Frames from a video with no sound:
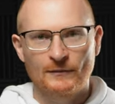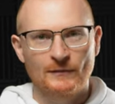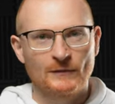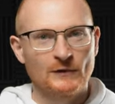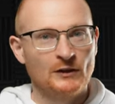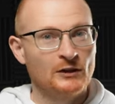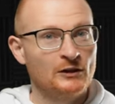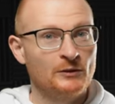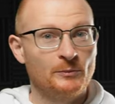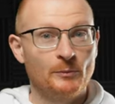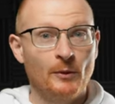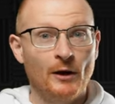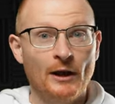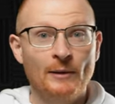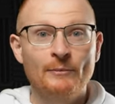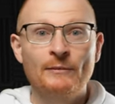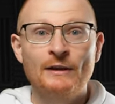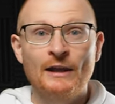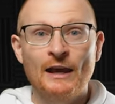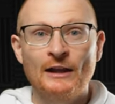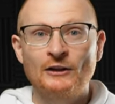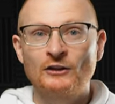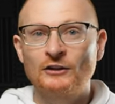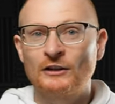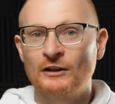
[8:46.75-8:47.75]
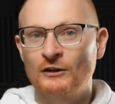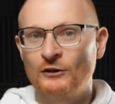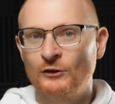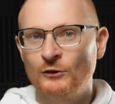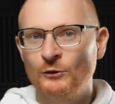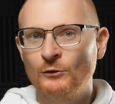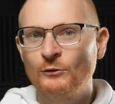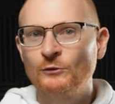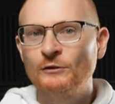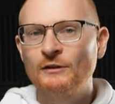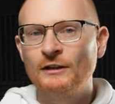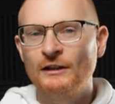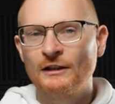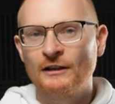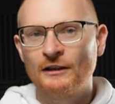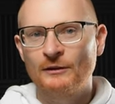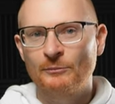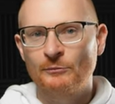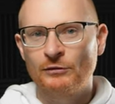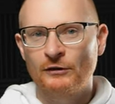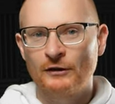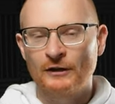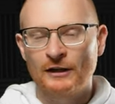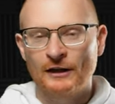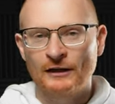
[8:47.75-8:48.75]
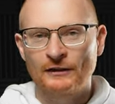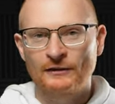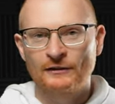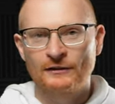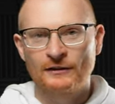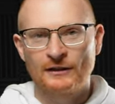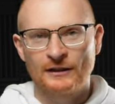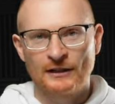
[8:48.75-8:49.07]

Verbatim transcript: despite me actually using the product,